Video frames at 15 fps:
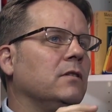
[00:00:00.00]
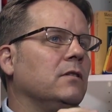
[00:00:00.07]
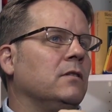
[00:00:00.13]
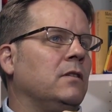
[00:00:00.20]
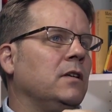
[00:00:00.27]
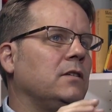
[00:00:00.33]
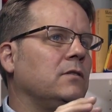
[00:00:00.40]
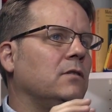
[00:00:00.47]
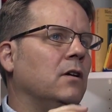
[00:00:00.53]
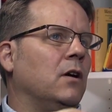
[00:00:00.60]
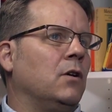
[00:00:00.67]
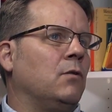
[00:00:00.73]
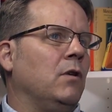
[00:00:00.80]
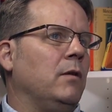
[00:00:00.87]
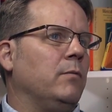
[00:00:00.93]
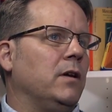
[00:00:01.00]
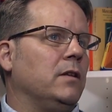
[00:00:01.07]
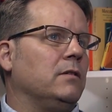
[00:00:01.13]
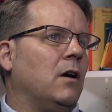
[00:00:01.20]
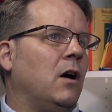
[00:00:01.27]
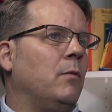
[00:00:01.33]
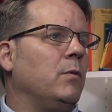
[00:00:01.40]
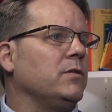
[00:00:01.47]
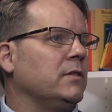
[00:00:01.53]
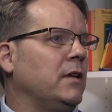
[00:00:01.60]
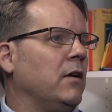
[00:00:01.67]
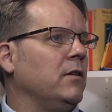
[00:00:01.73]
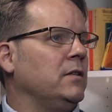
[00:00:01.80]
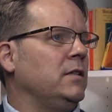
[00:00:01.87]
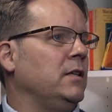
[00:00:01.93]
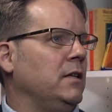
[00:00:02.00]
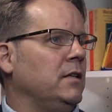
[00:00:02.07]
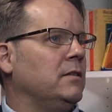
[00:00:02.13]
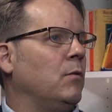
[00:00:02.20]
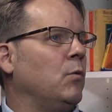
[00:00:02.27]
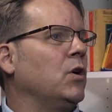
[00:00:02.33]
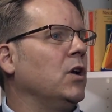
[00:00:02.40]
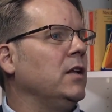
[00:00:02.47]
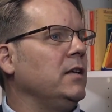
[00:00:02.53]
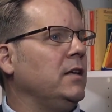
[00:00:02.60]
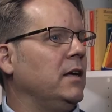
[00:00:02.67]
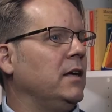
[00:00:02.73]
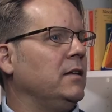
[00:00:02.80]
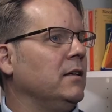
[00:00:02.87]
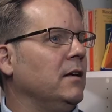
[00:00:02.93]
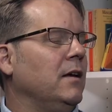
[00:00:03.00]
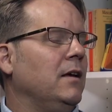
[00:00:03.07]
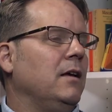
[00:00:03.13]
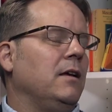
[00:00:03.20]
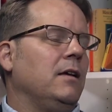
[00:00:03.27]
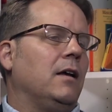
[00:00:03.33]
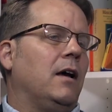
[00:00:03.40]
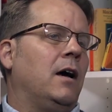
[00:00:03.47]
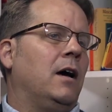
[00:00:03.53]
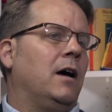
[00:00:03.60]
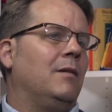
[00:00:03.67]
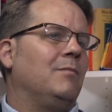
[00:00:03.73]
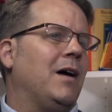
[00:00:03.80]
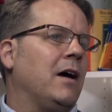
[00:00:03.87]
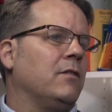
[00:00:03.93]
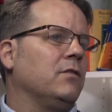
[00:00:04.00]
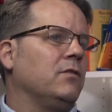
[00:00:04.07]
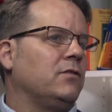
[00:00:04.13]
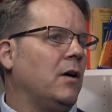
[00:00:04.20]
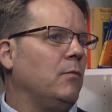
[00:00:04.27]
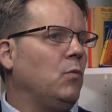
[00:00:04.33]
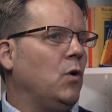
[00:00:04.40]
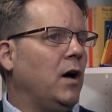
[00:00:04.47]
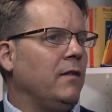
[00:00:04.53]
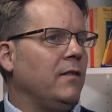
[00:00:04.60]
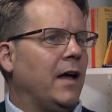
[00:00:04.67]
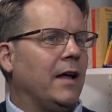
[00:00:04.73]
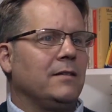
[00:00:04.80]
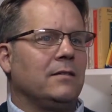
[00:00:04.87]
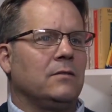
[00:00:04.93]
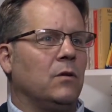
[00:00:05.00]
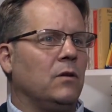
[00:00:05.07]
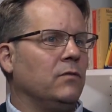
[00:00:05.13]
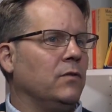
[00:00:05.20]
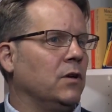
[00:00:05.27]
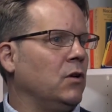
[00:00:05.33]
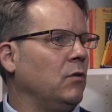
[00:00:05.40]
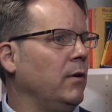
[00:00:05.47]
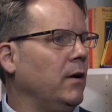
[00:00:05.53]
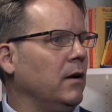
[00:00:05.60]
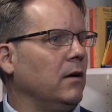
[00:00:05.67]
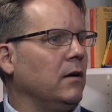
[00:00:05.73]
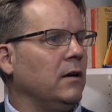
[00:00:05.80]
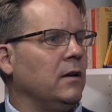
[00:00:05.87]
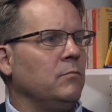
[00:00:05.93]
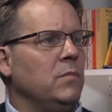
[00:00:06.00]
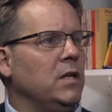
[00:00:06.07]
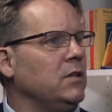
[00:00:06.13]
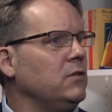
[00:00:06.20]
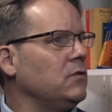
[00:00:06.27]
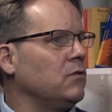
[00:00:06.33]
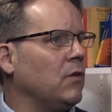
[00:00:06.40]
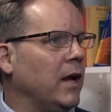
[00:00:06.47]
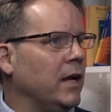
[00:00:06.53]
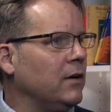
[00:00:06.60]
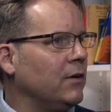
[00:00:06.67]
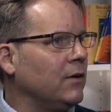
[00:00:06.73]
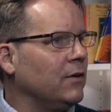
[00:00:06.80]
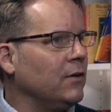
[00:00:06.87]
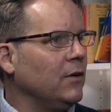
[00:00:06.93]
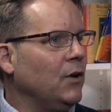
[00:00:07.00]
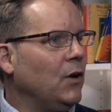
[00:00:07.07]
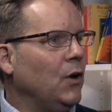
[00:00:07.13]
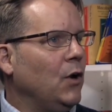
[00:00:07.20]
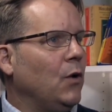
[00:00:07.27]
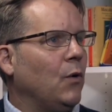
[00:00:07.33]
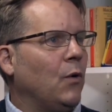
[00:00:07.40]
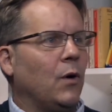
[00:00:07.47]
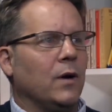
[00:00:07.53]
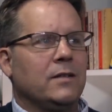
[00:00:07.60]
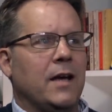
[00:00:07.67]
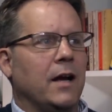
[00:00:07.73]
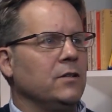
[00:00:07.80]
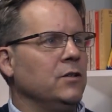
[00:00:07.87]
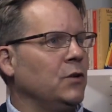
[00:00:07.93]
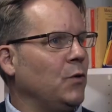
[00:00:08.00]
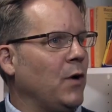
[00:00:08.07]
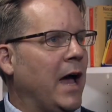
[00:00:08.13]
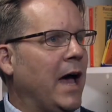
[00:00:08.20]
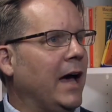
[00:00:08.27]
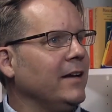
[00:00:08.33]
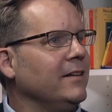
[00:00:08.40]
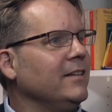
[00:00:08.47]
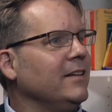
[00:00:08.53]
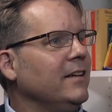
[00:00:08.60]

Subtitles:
this agreement almost guarantees that we're going to get either someone that's sort of a career administrator or a technocrat,